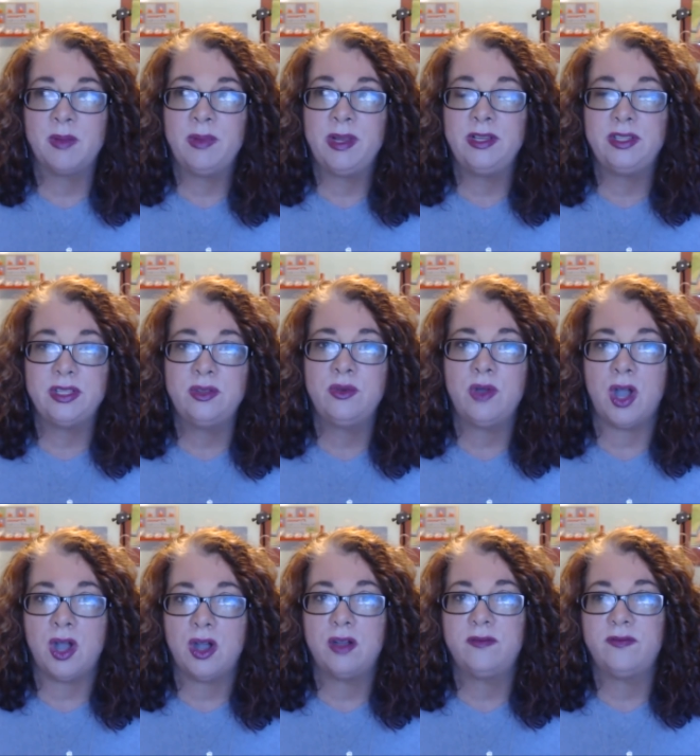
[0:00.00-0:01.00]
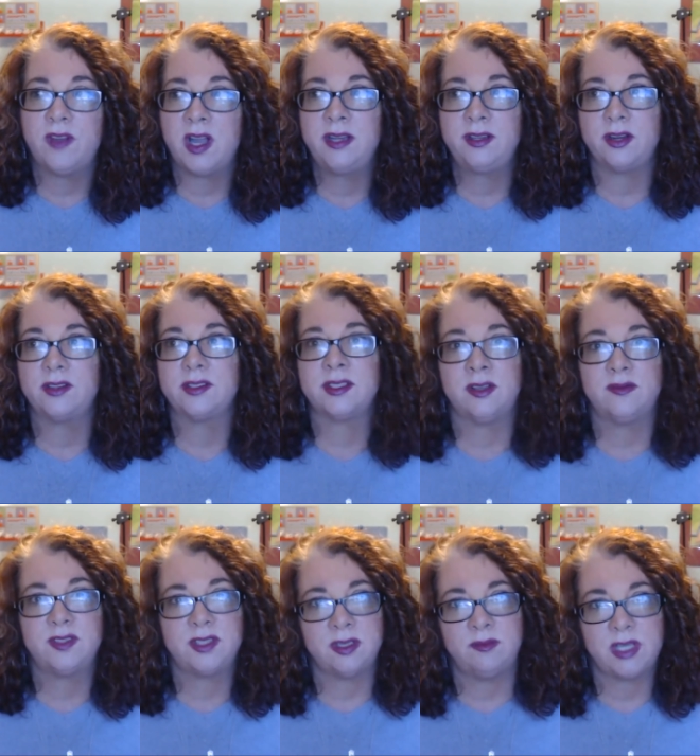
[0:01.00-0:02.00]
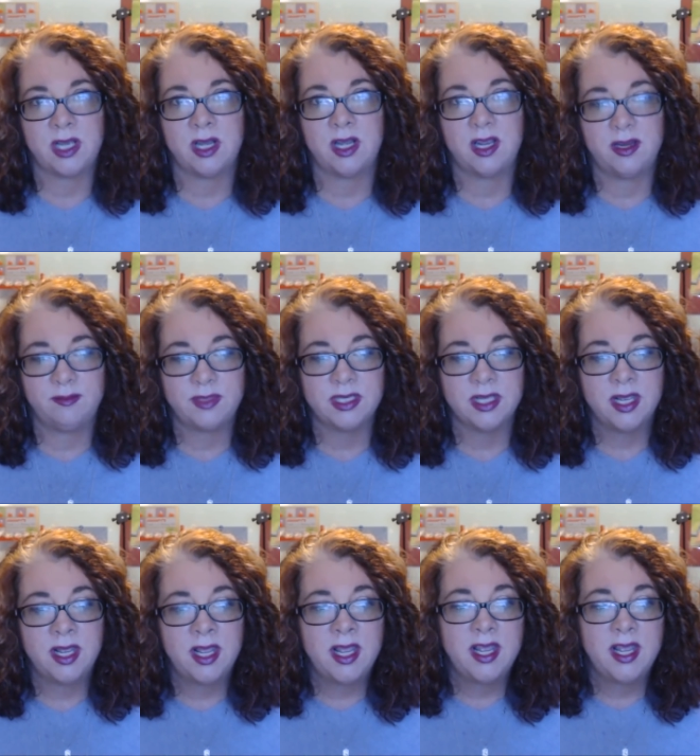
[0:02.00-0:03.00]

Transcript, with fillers: But we do all find ourselves sometimes